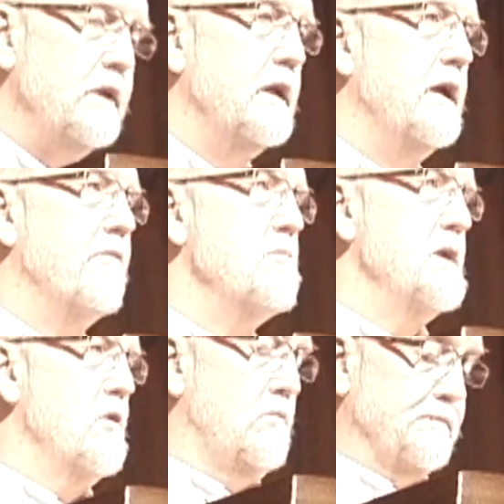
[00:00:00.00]
which he did at
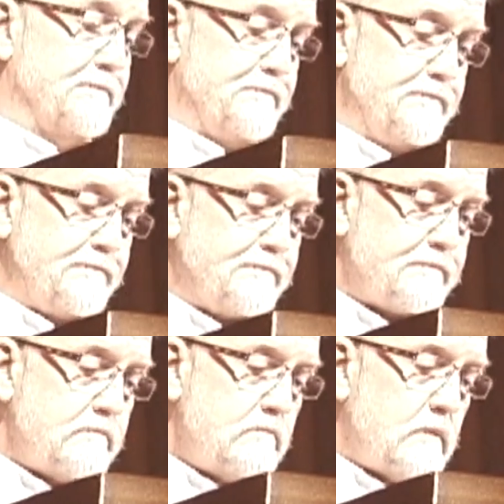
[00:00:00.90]
every meal,
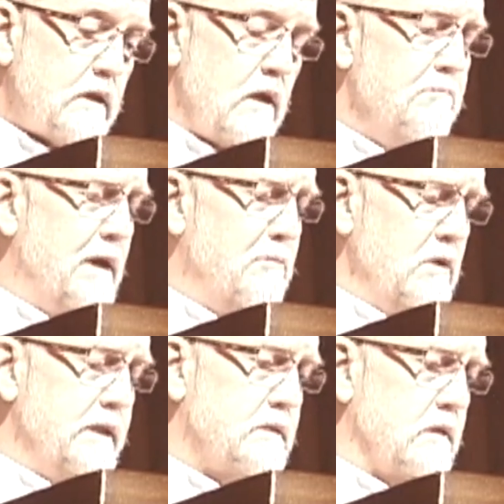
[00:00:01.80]

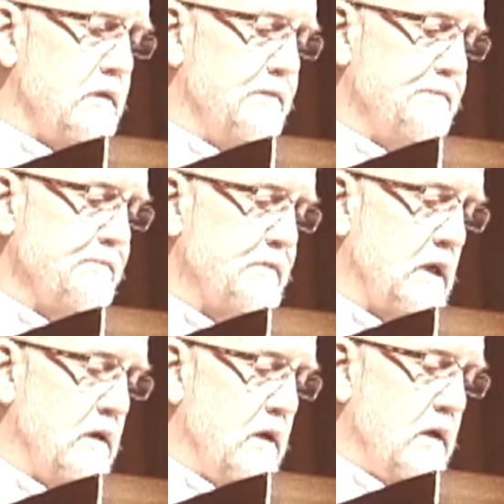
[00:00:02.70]
people listened.
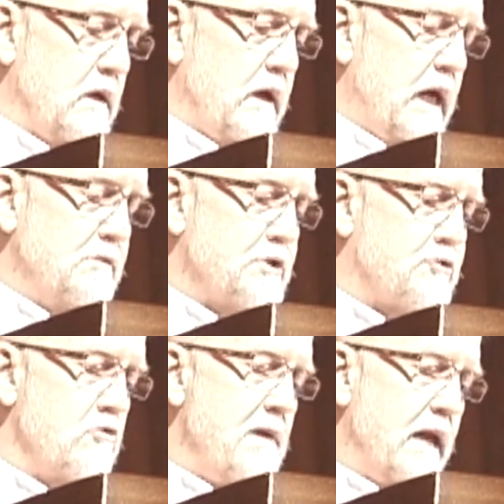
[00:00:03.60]
He
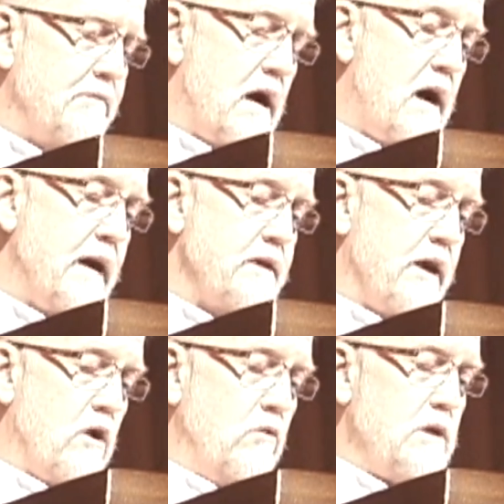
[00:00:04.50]
was a true man of
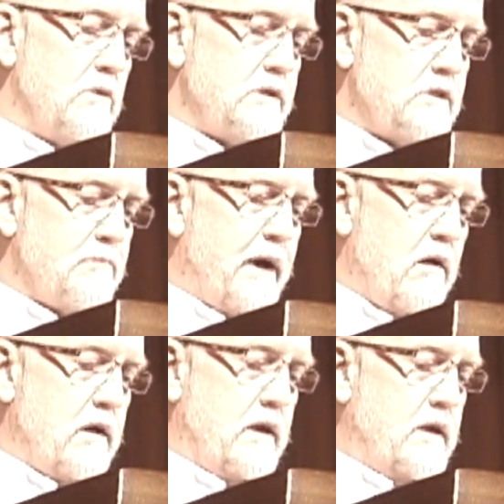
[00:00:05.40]
God. Not only was this
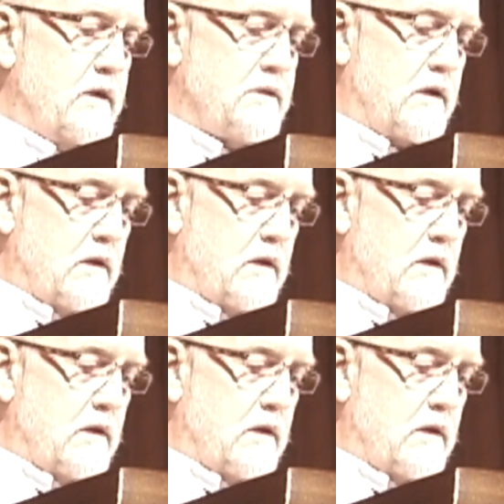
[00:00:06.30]
apparent